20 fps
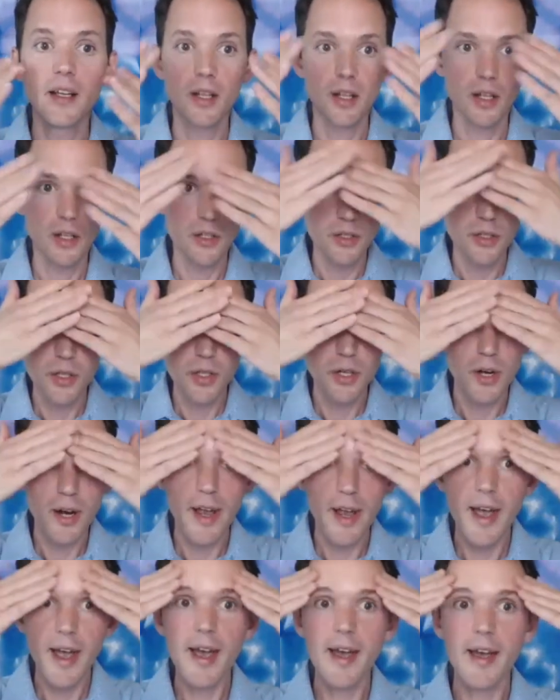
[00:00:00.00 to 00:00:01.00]
to your
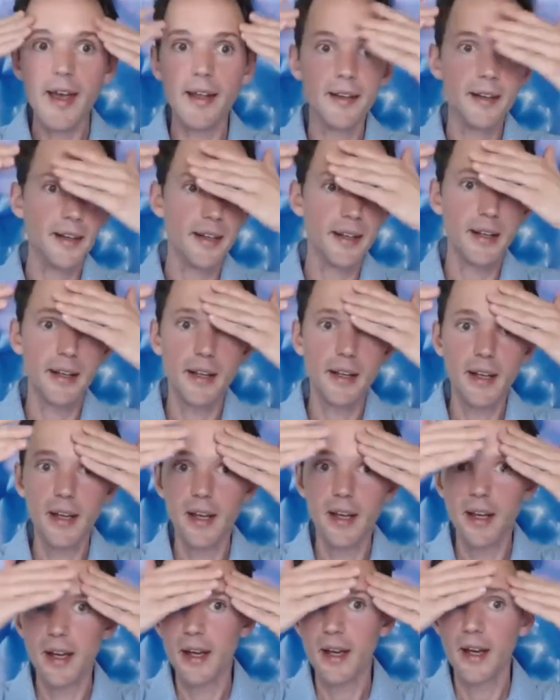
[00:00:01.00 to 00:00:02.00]
head
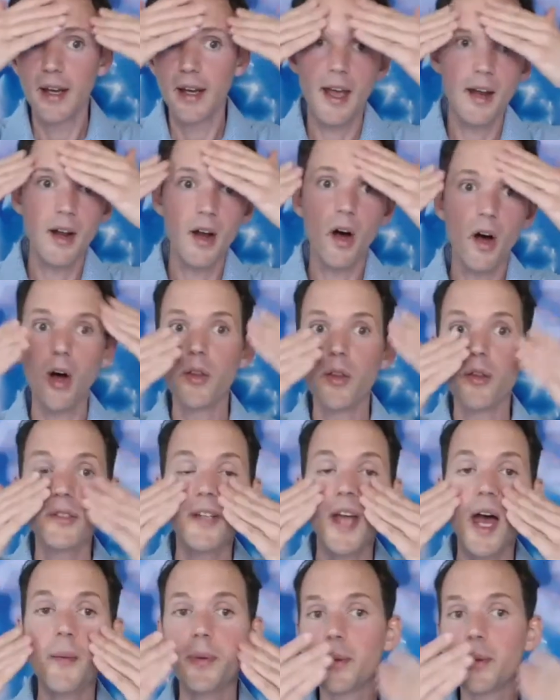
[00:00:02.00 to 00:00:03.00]
and all those
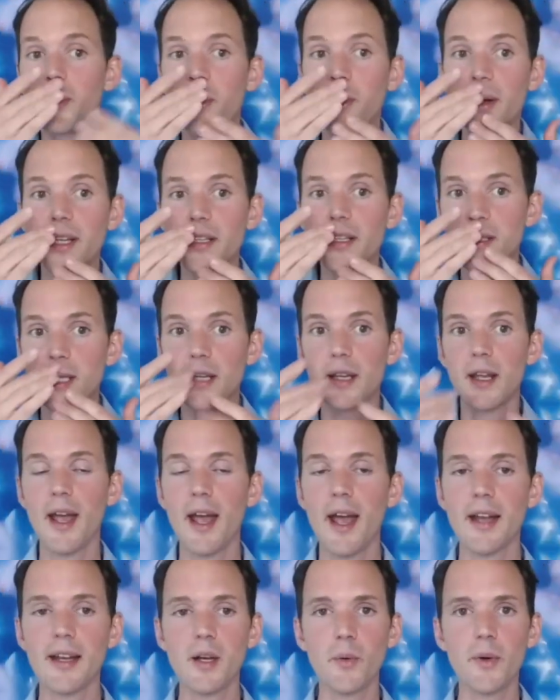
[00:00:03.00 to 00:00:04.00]
tapping points.
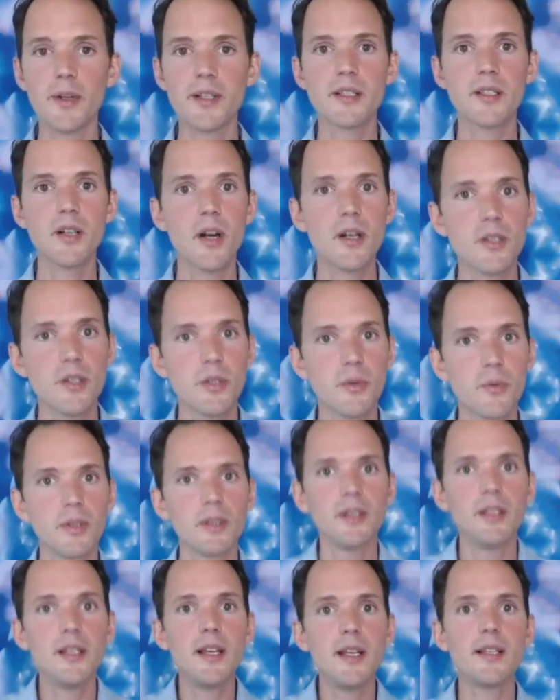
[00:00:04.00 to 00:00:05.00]
And it would start to
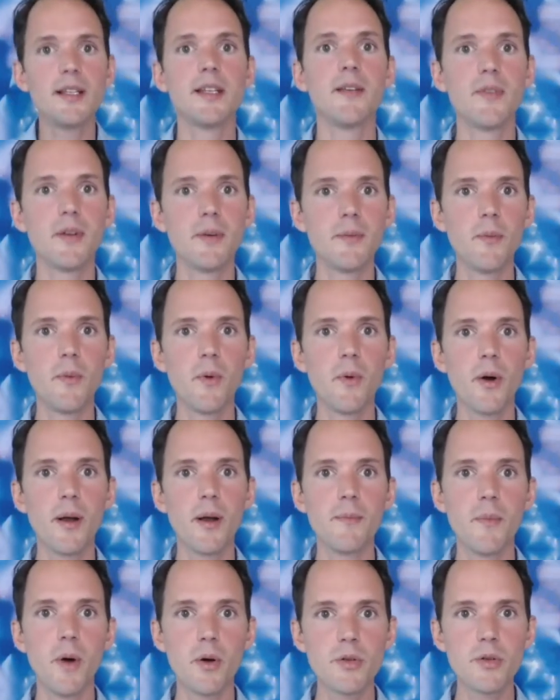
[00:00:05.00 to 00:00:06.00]
release even more
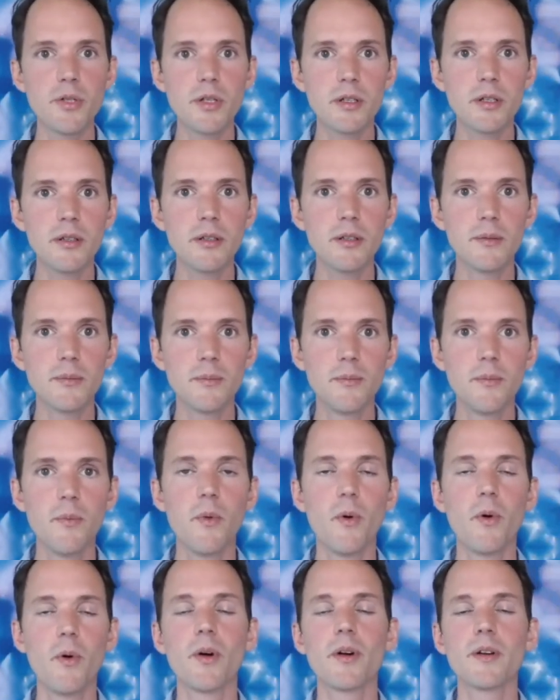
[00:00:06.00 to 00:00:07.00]
emotion,
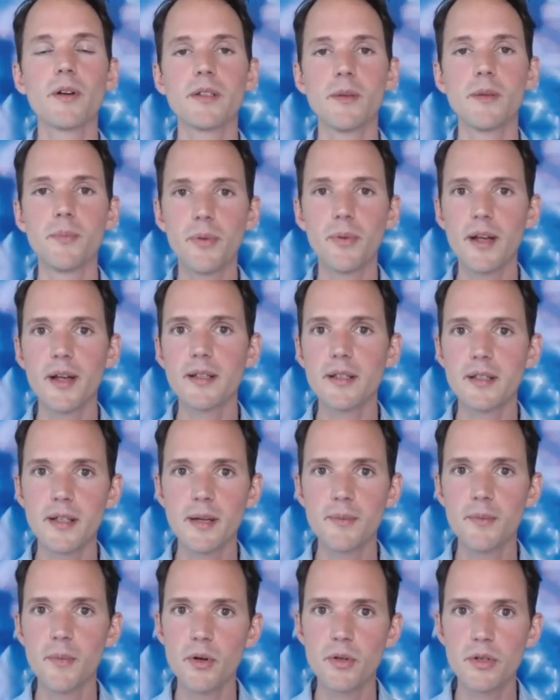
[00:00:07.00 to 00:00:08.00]
more suppressed
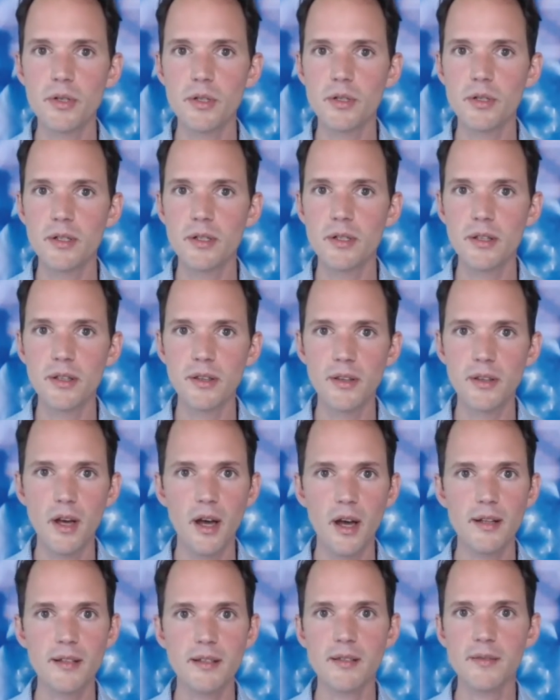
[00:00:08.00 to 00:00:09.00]
emotions,
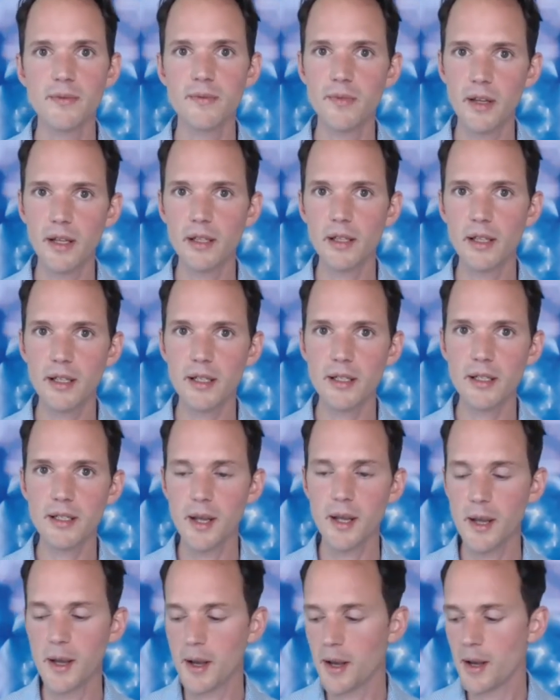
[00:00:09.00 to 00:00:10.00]
thoughts, feelings
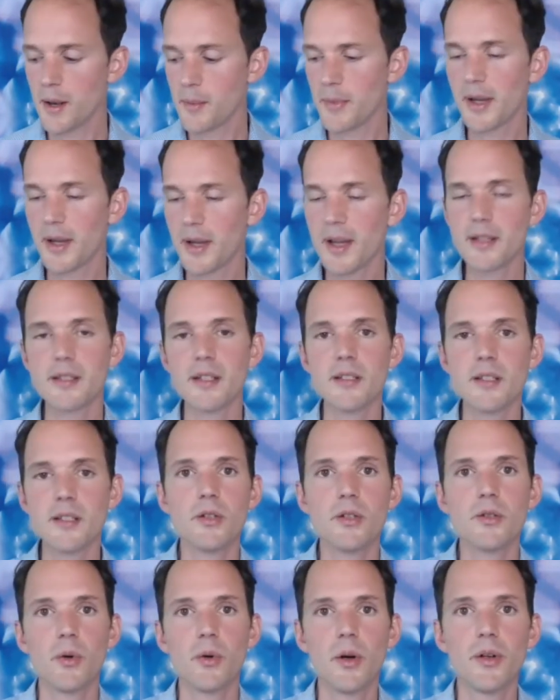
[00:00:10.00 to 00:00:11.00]
because
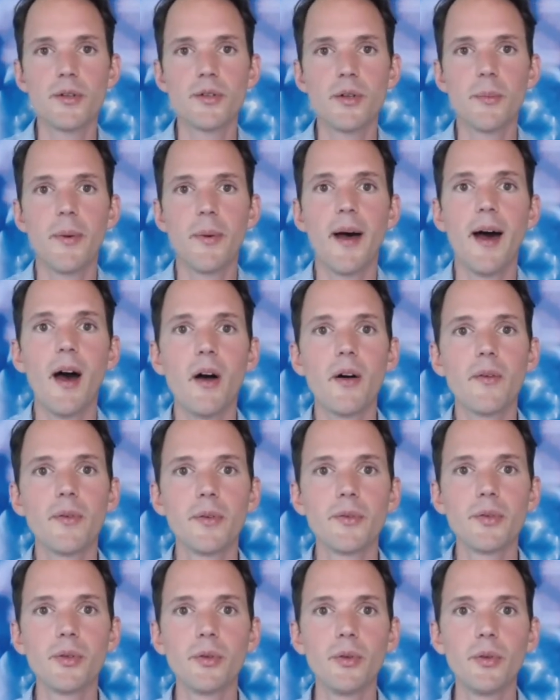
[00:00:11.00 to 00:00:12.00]
essential oils are powerful
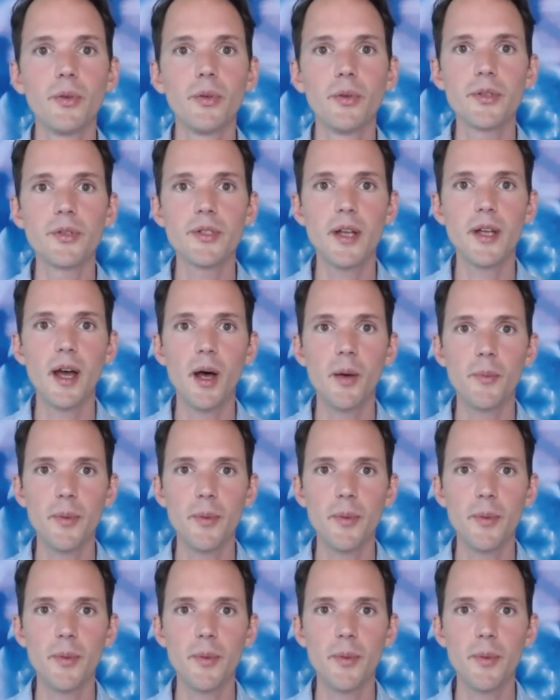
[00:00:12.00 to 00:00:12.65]
tools to help